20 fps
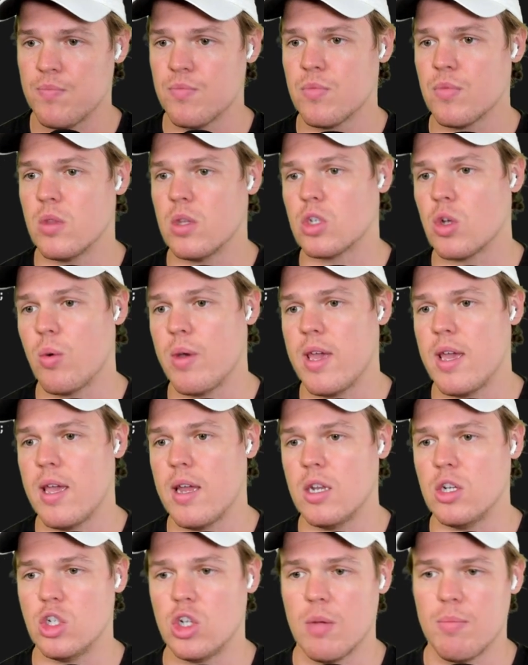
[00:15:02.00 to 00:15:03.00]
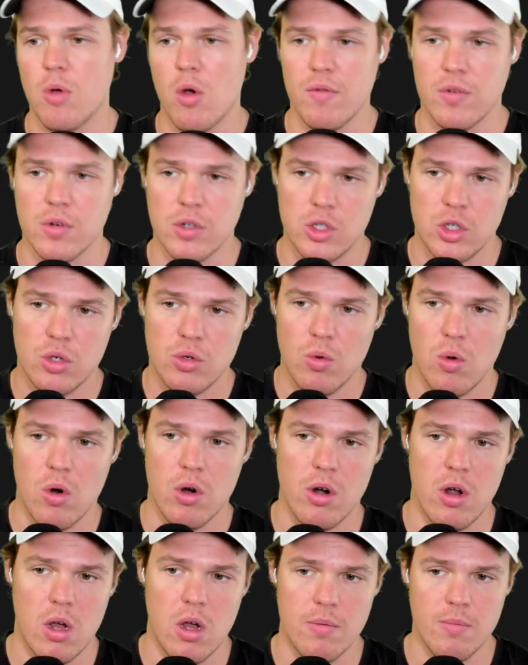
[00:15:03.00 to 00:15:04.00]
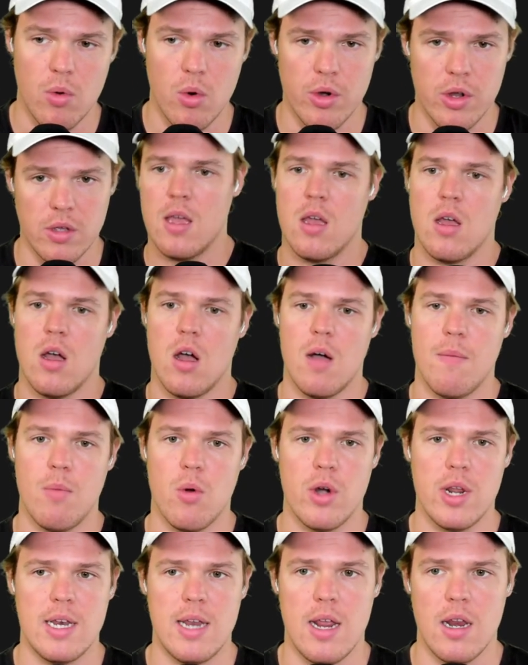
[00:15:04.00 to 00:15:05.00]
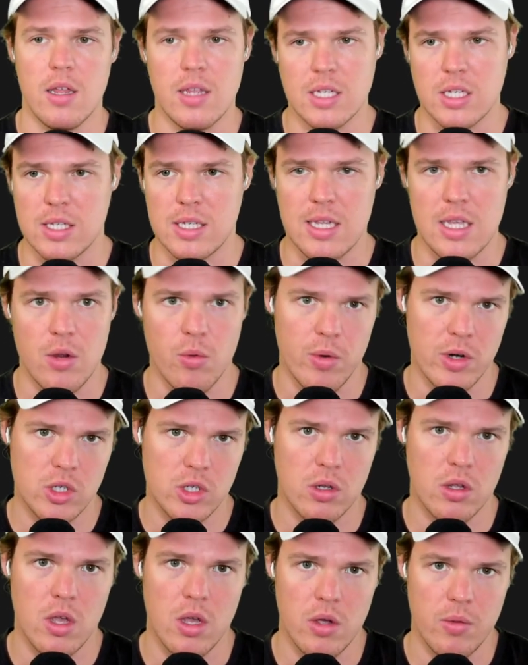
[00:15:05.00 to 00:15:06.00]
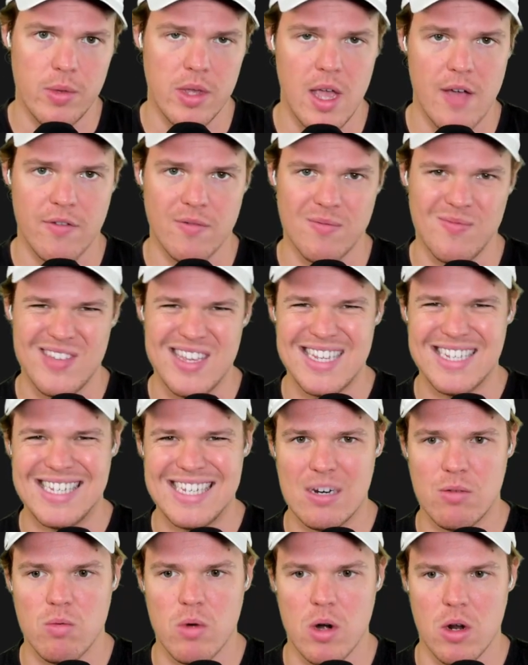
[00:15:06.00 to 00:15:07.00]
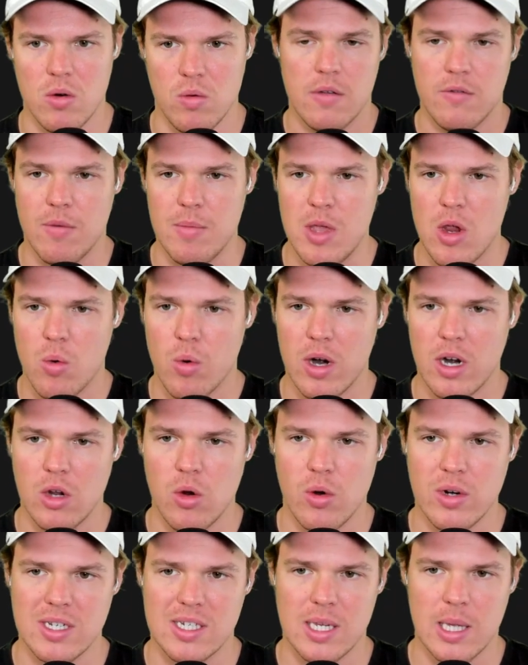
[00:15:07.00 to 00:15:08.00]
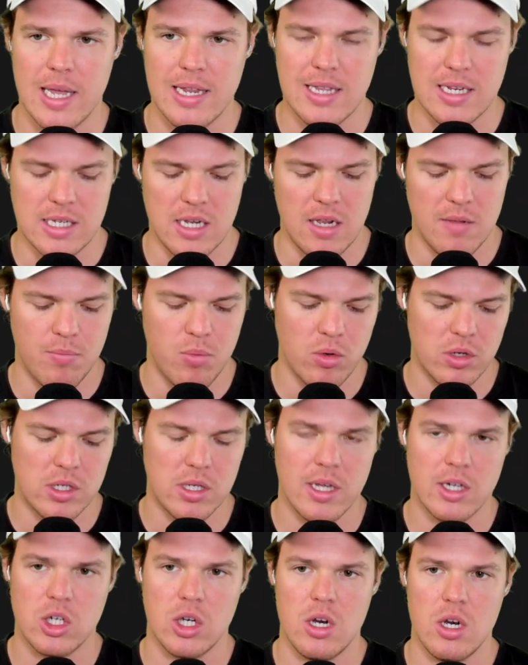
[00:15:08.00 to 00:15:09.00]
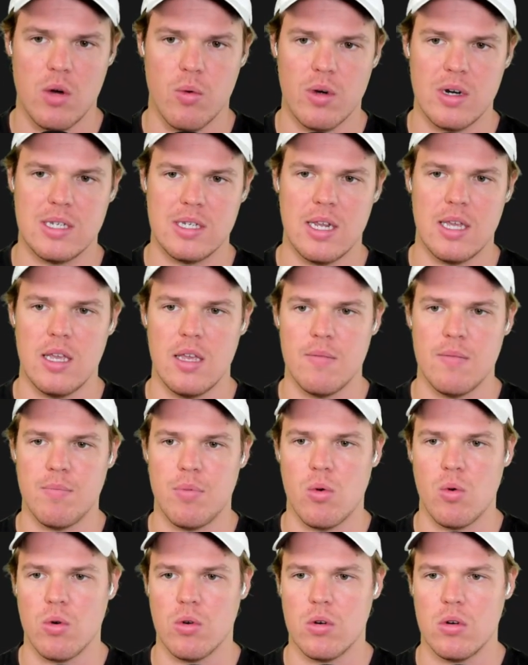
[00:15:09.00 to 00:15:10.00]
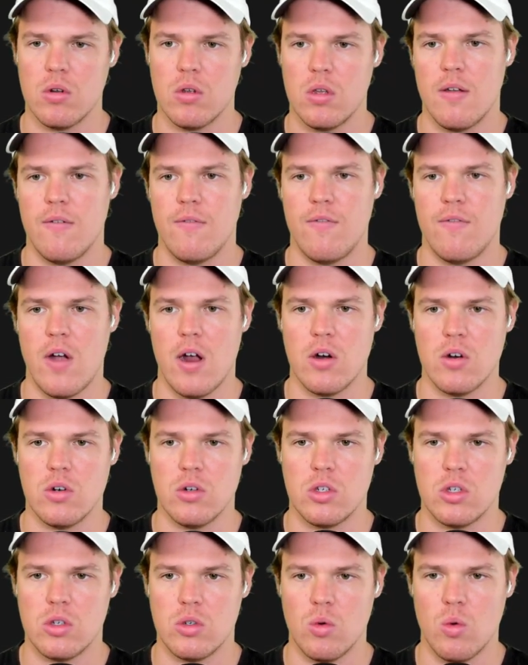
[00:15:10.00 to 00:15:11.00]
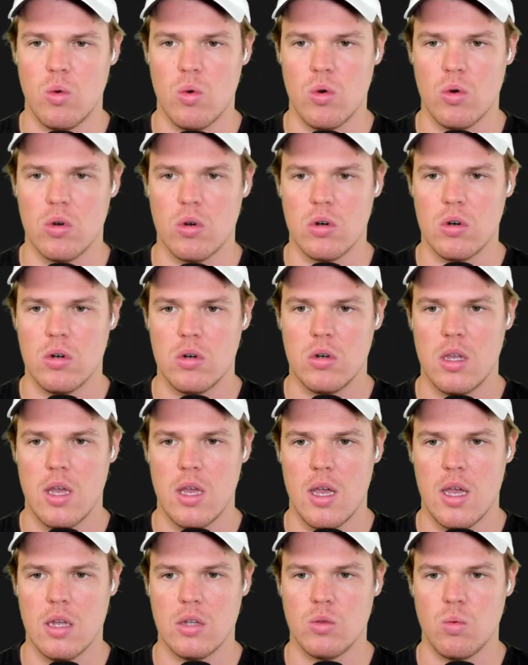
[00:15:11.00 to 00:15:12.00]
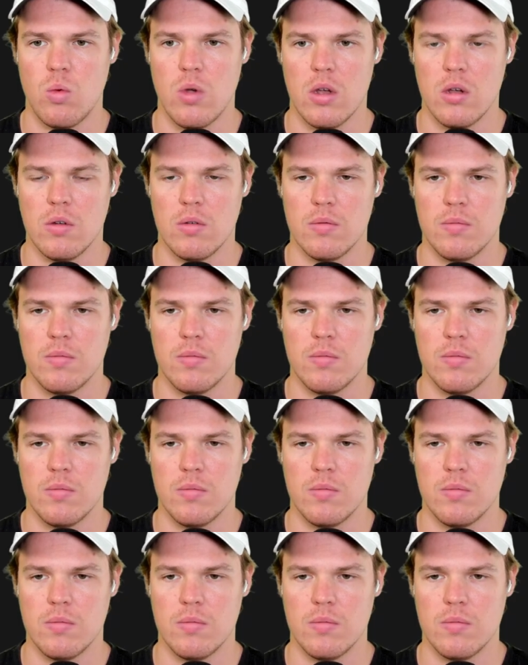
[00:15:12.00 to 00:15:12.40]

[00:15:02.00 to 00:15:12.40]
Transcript: Let's go ahead and jump over to our onboarding. Onboarding data, this is the original code we got from V0. From here, we're gonna go and select this import selection here. We're gonna say import Firestore as well.